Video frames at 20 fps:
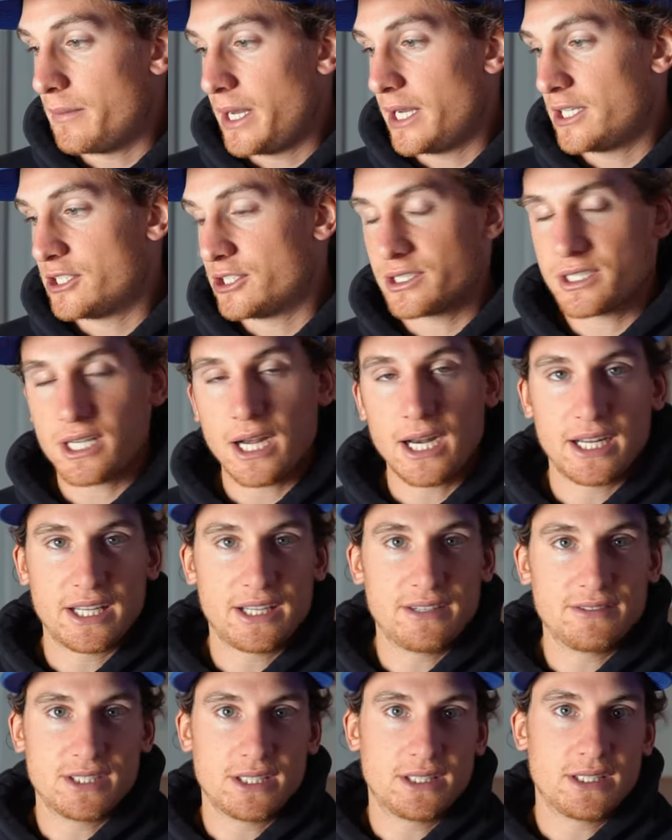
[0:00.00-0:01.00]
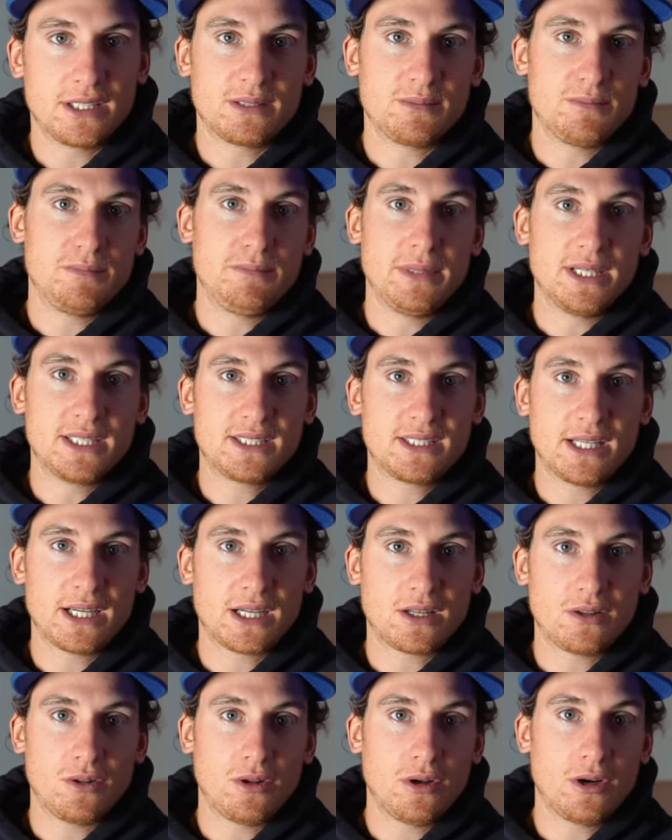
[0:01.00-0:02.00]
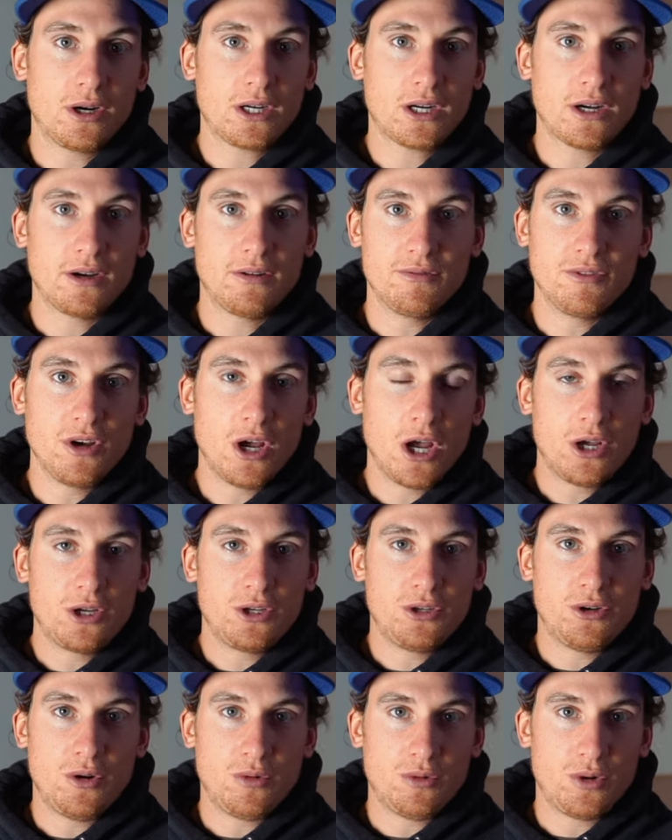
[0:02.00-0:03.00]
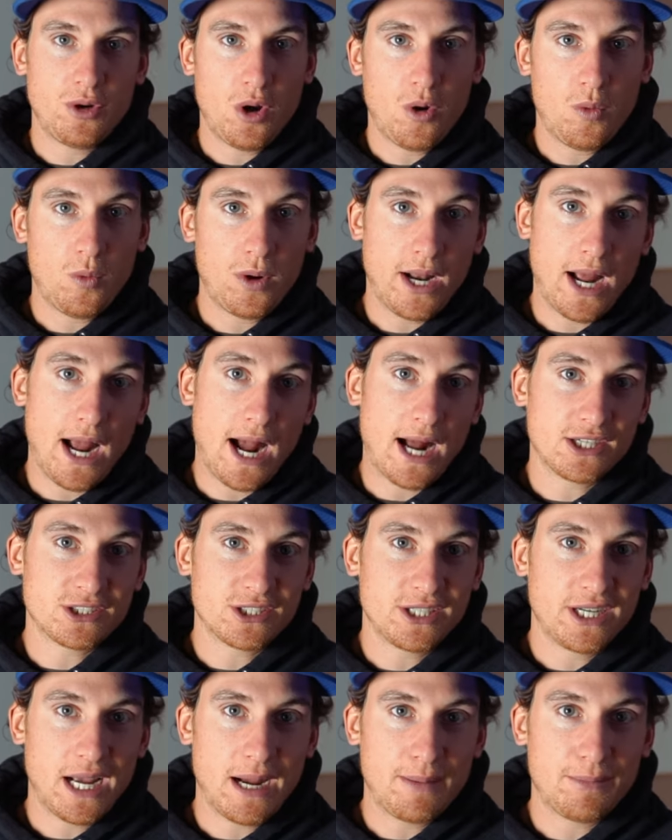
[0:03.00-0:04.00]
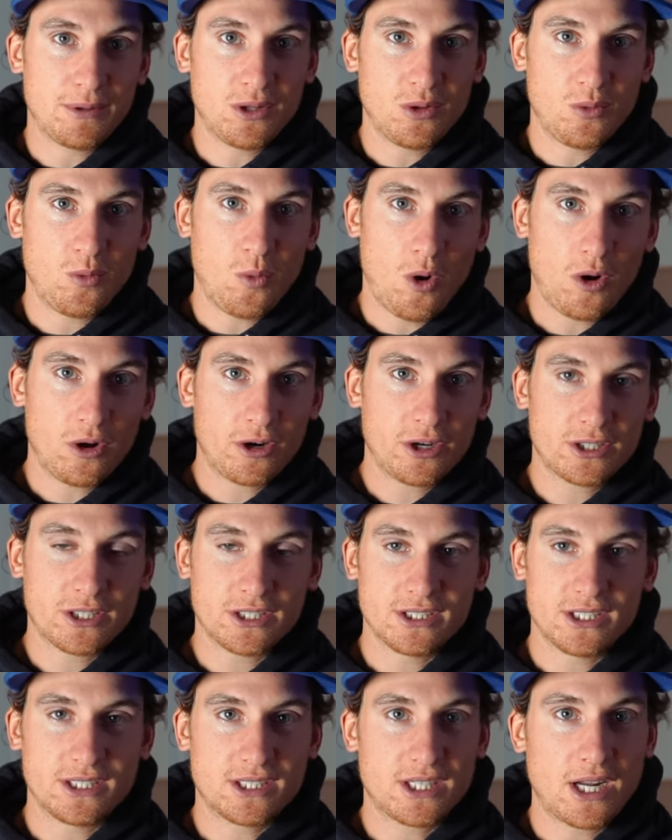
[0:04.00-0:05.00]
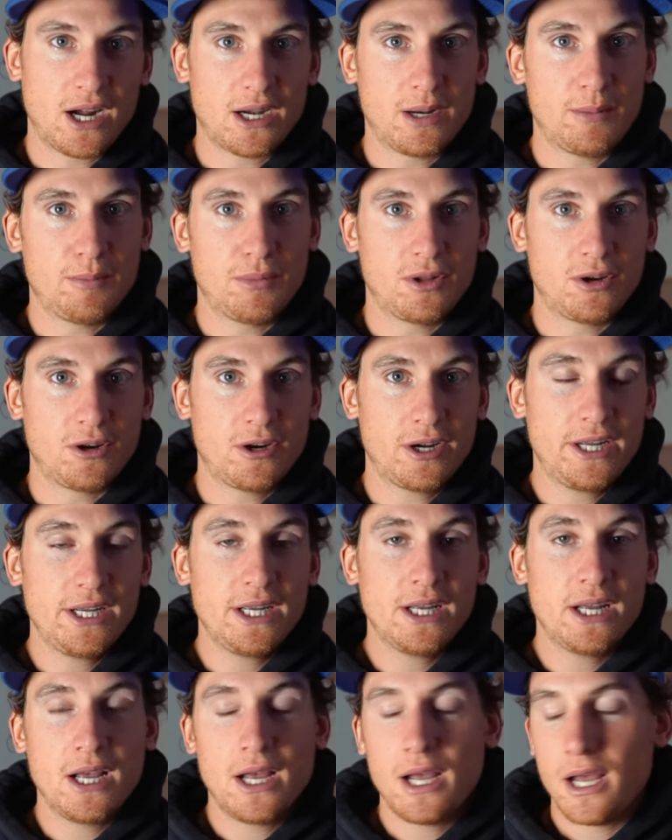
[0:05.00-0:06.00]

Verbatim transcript: It just kind of gives it this mystic look of you don't know what actually happened to the water because it's kind of blurry.